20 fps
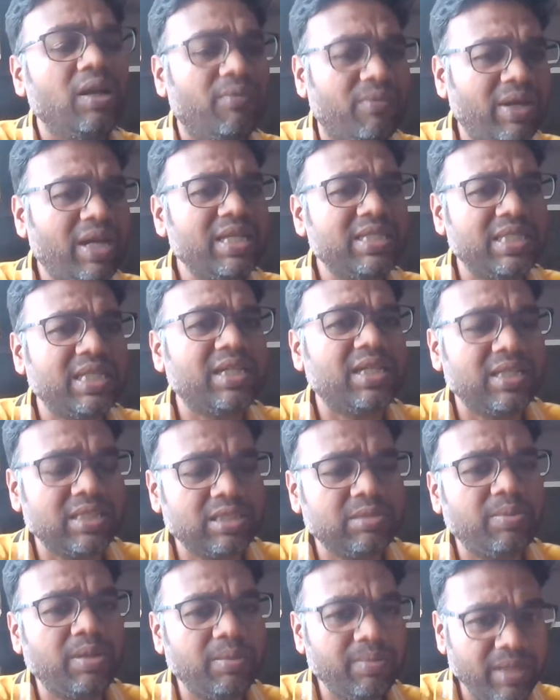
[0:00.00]
When I say
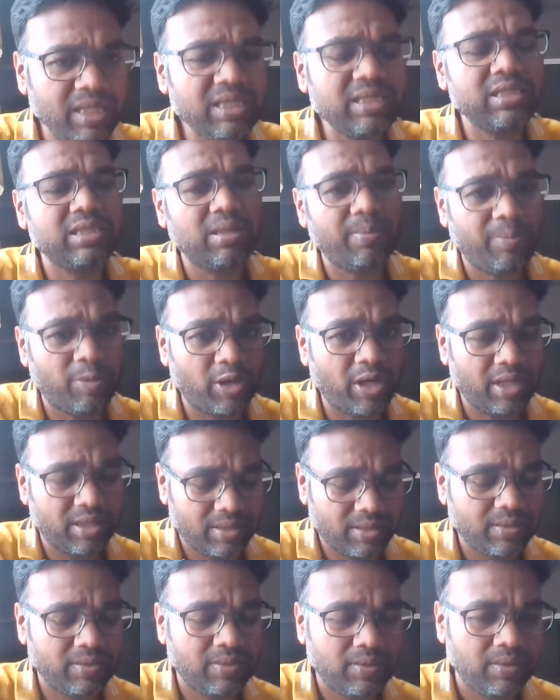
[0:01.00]
customer, means is a
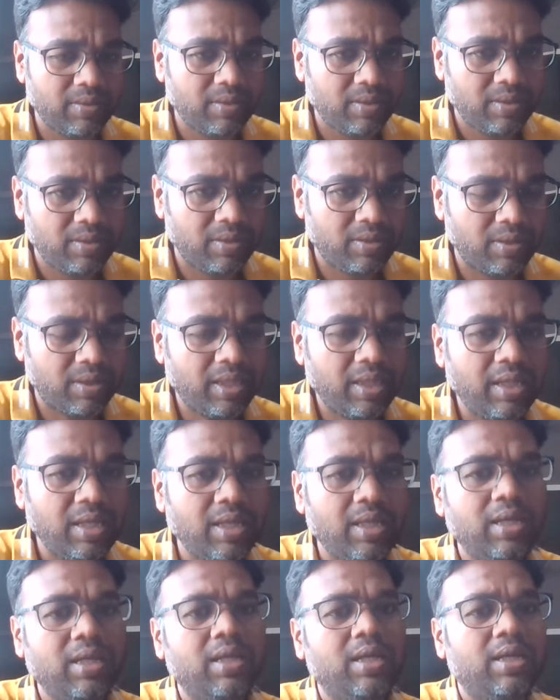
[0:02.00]
product. Okay.
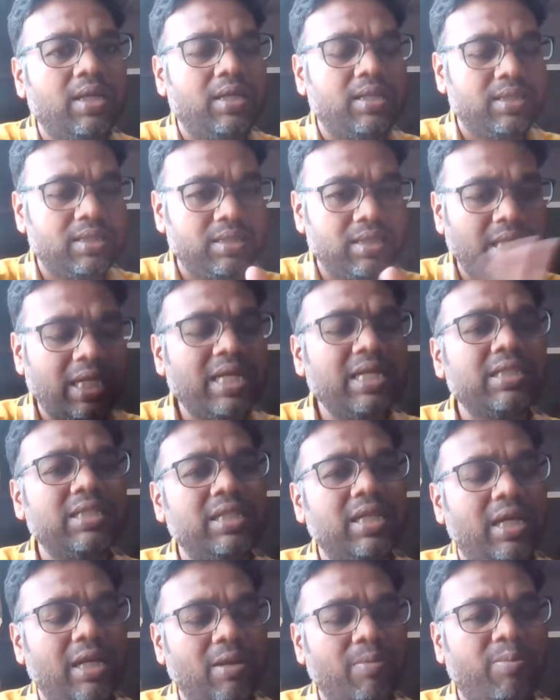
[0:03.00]
Second
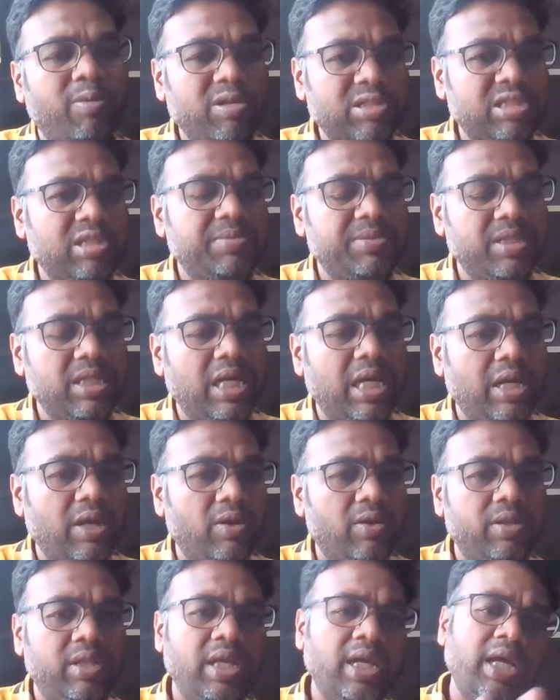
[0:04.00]
scenario, positive
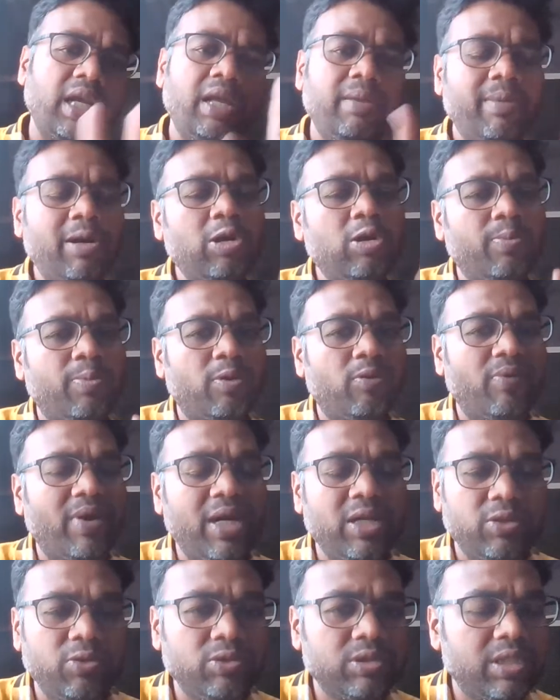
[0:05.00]
scenario, they are able to
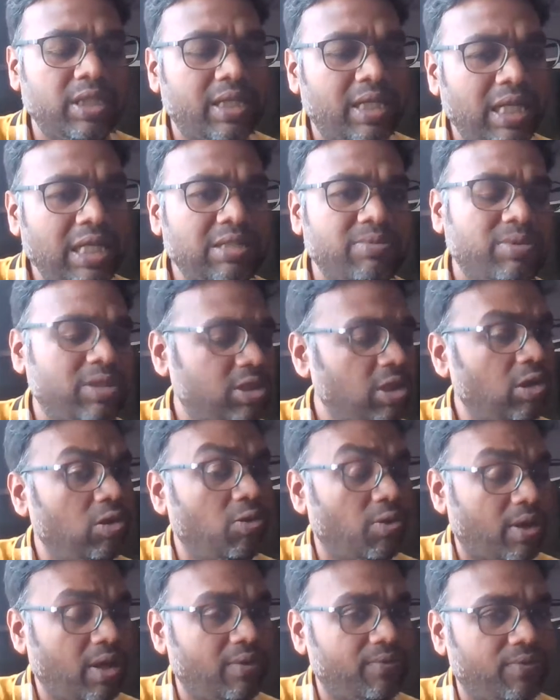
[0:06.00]
provide those details which you are
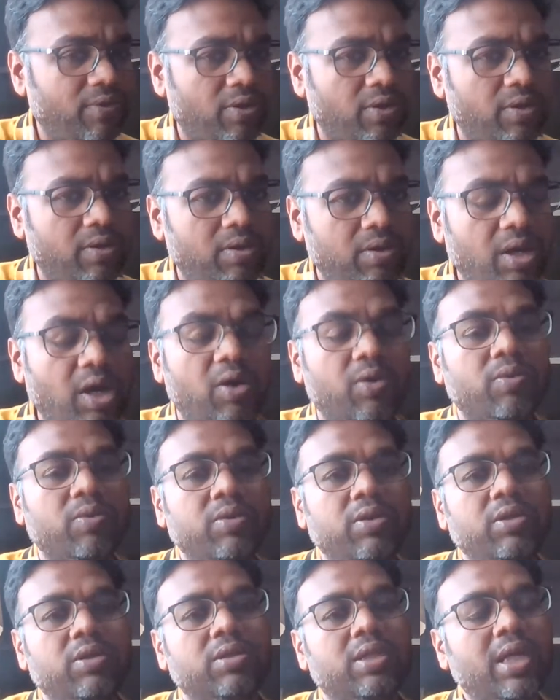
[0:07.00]
looking for.
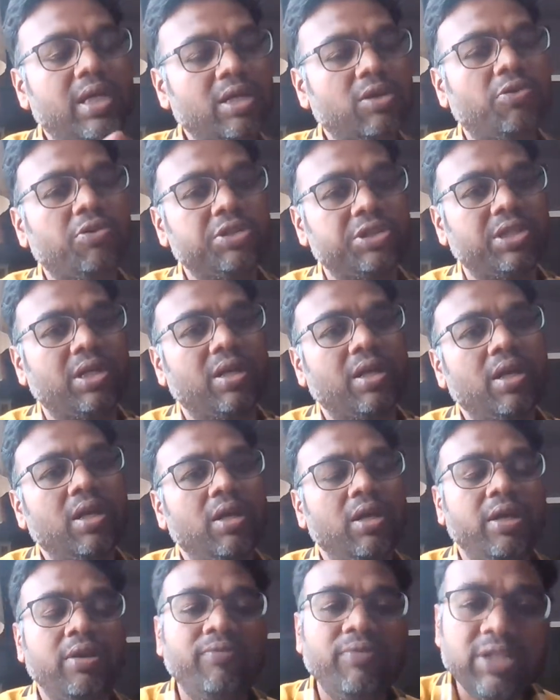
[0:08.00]
Now, third question,
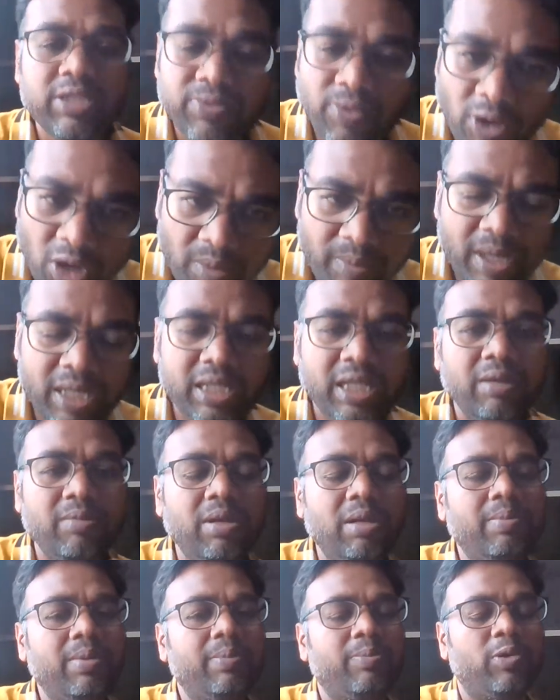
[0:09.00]
in which format they
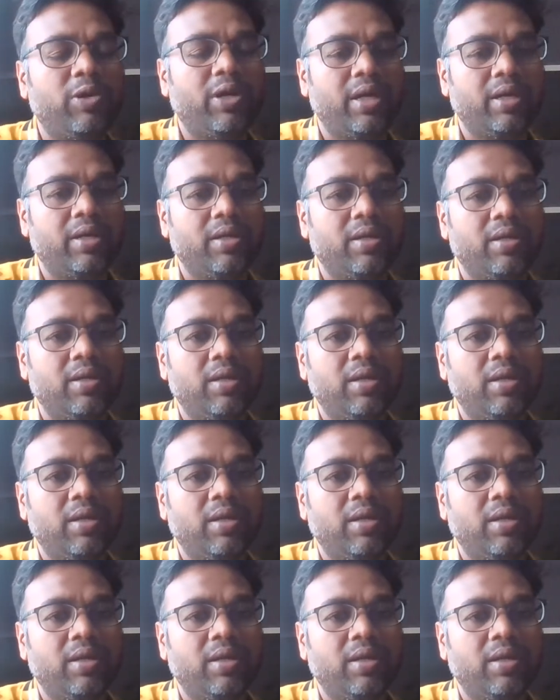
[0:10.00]
will be putting?